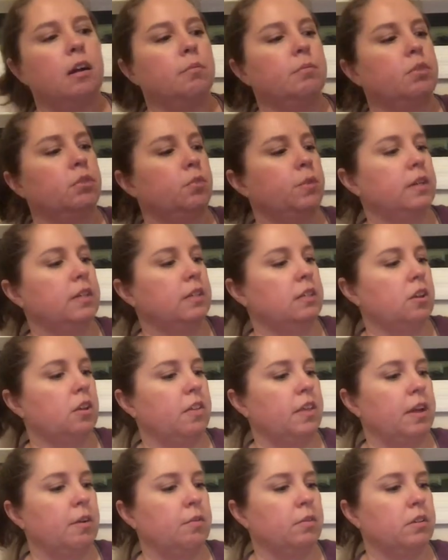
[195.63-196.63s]
So when I saw
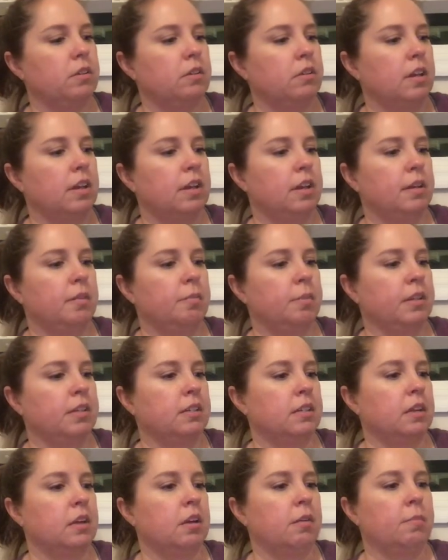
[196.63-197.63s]
that one, I picked
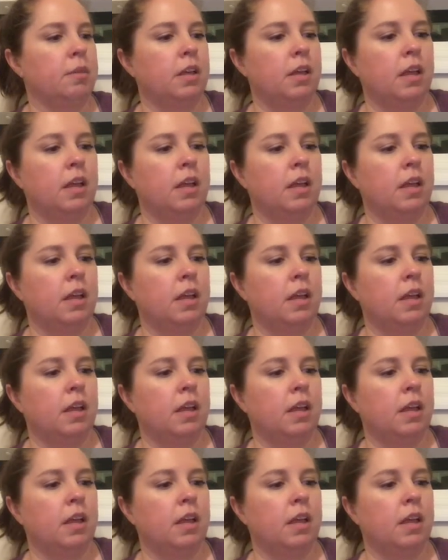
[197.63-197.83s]
it up.